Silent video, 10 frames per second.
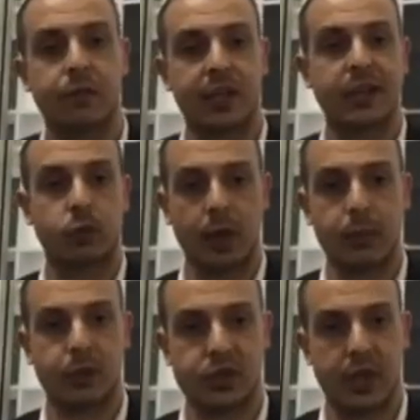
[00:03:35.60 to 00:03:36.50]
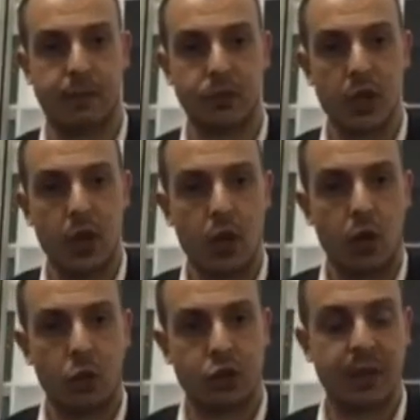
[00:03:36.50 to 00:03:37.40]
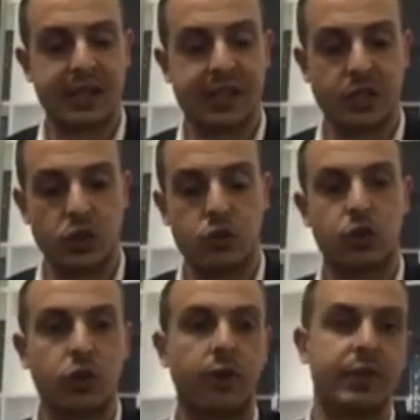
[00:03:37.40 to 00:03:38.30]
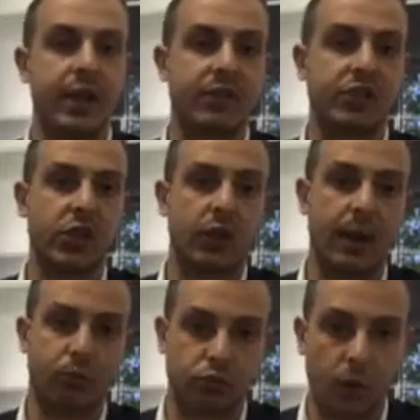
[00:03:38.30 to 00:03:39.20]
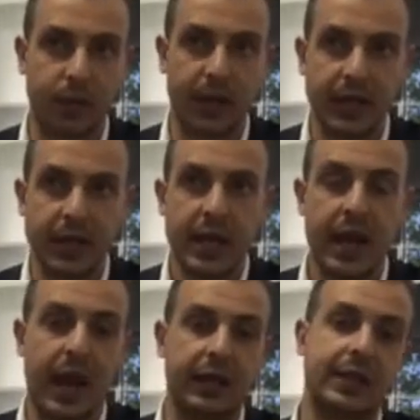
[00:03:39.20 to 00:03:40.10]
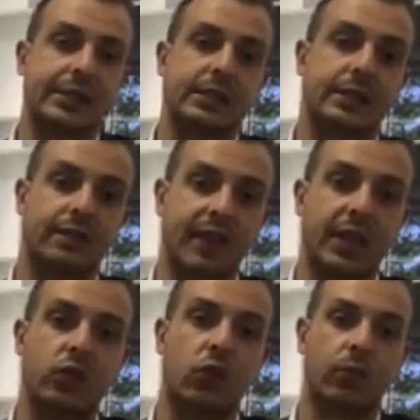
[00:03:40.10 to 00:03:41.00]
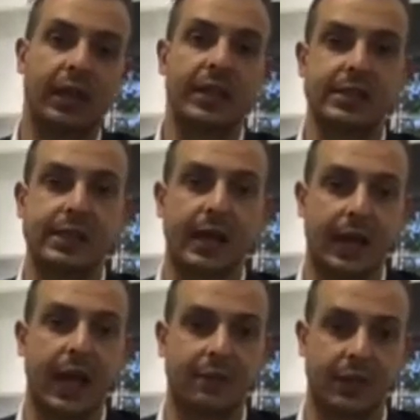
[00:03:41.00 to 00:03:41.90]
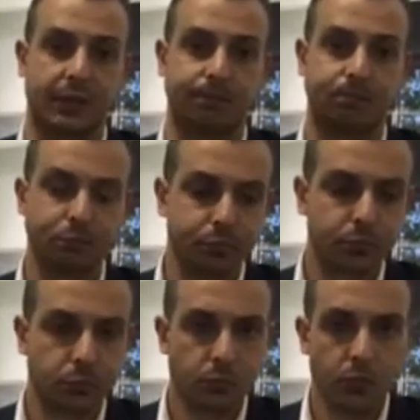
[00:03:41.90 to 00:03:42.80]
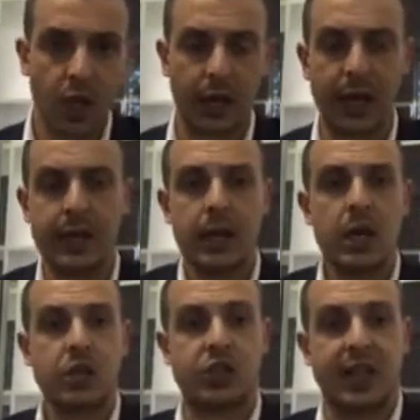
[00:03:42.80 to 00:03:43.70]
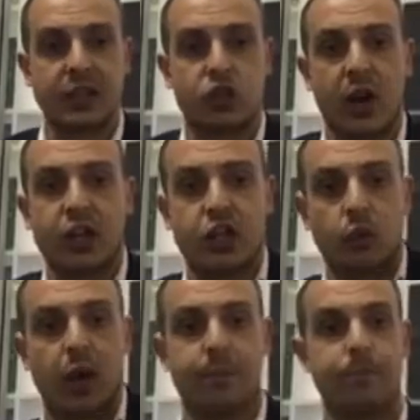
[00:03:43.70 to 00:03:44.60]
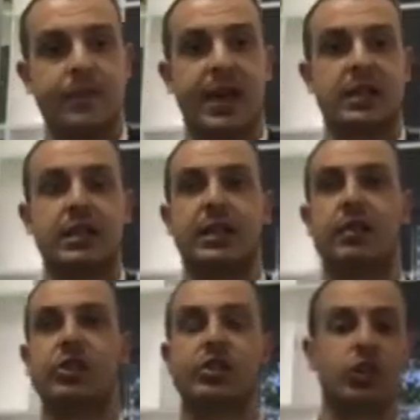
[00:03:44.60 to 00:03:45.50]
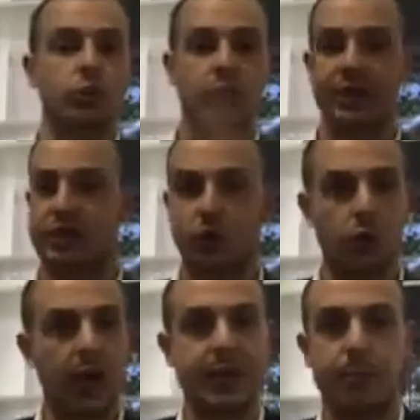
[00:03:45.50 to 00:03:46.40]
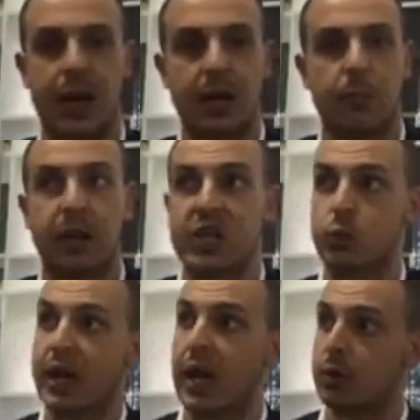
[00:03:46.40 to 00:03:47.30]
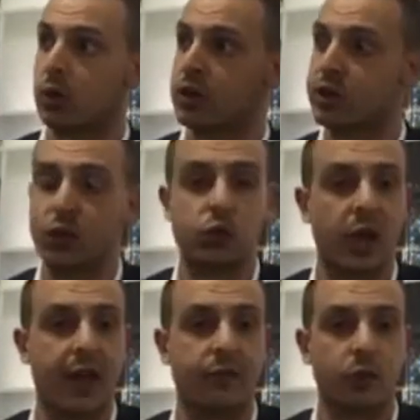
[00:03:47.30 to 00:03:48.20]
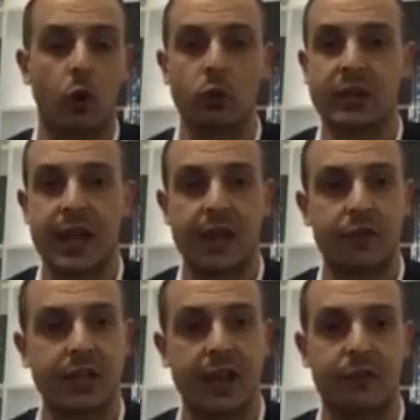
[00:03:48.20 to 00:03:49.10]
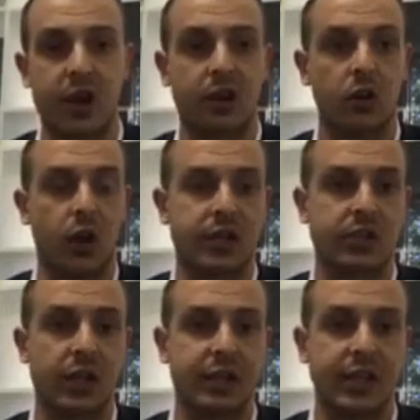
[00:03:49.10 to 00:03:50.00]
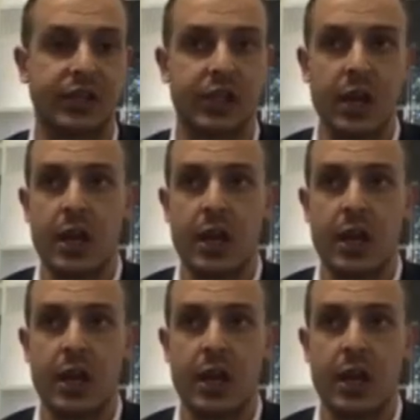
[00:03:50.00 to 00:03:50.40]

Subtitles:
for their 20%, which means that you could never sell that property unless the vendor releases that caveat. Okay? So that's strategy one. Now, there is deals like this all out in the marketplace. We're coming across deals all day, every day for our clients like this.